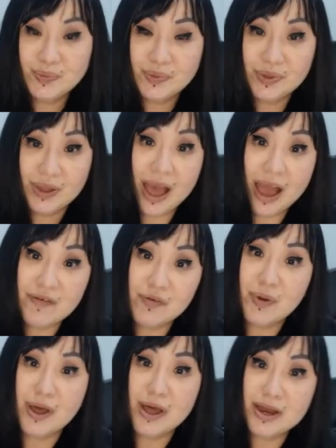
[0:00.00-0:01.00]
Hi
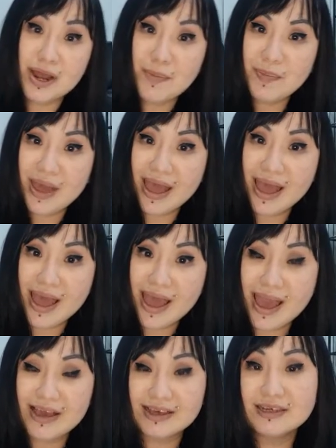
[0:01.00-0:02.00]
everyone, I'm
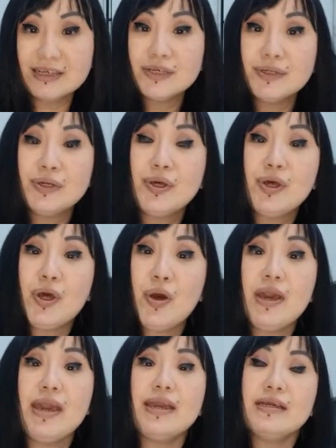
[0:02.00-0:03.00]
back.
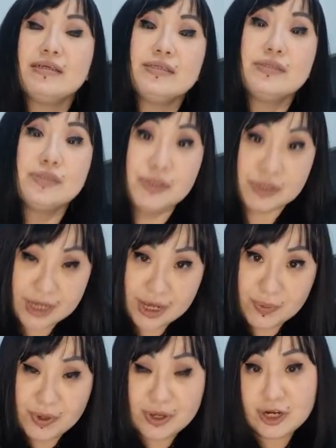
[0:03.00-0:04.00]
Okay, today
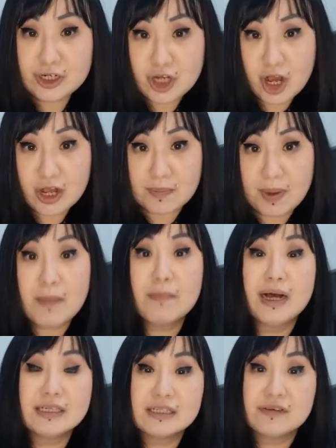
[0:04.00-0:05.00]
we're gonna talk about
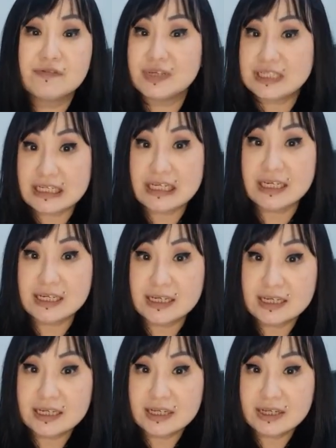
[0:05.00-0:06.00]
mask fitting.
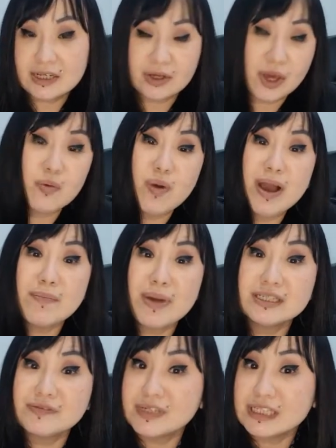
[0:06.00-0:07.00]
Okay, why
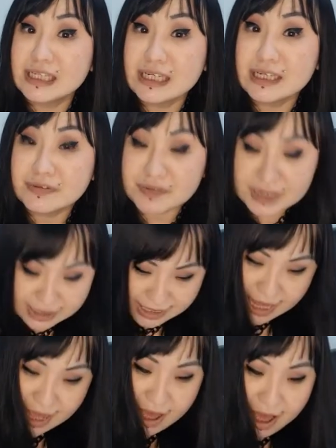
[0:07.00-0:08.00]
mask fitting, right?
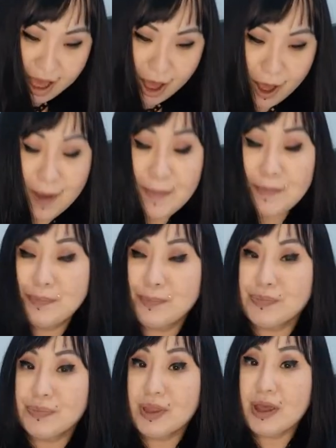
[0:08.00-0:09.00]

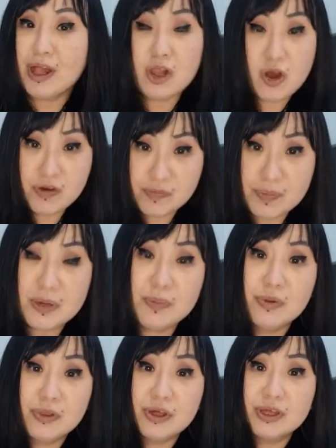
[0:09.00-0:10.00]
A lot of
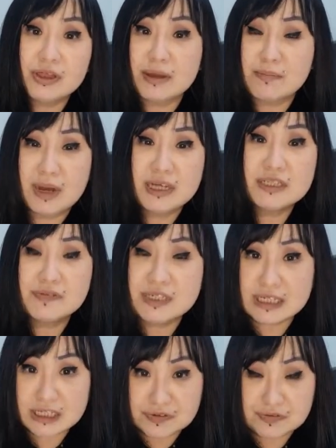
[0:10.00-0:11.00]
people think that mask fitting
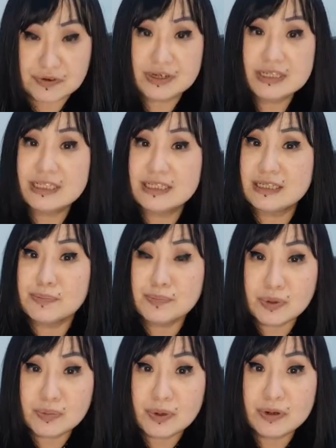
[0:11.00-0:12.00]
is a very
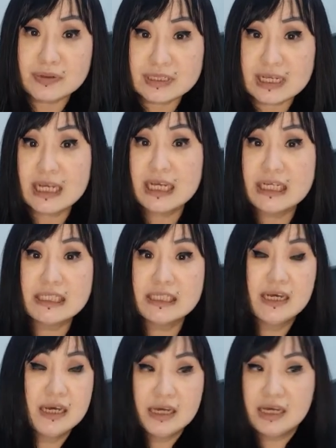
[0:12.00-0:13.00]
simple process.
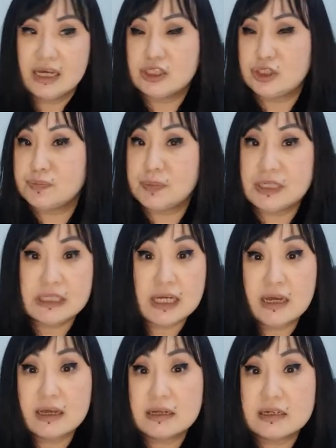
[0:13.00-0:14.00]
It should be
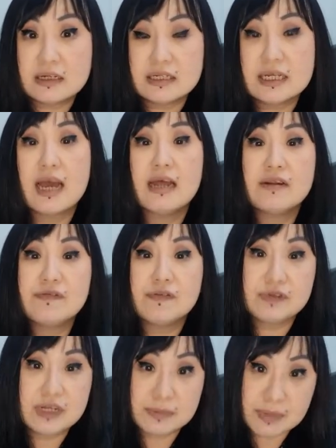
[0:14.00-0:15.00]
done in
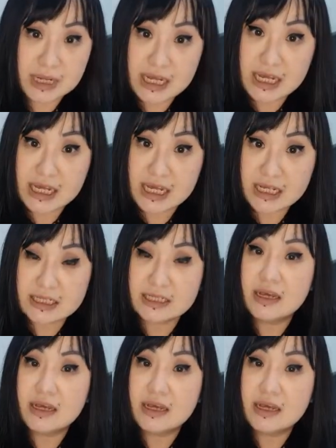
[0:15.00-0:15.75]
10-15 minutes.